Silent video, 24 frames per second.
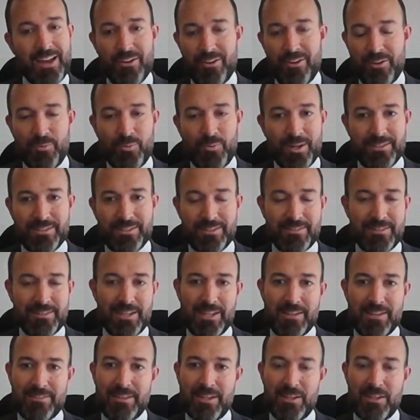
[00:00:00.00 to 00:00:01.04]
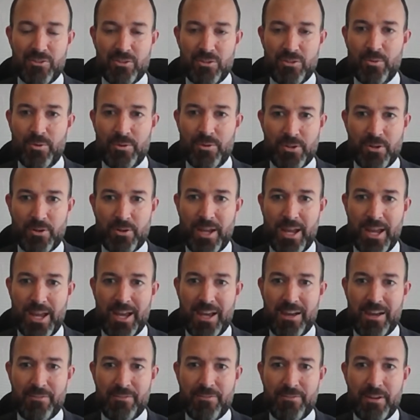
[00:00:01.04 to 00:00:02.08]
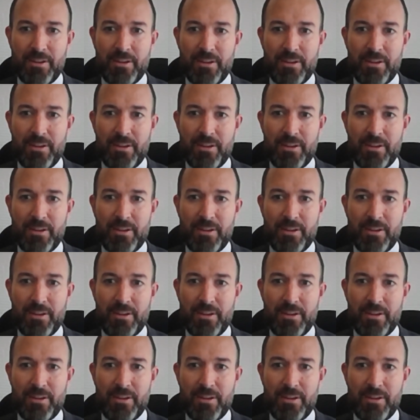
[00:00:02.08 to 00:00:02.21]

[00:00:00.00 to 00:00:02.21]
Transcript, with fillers: on what disease they do or don't have,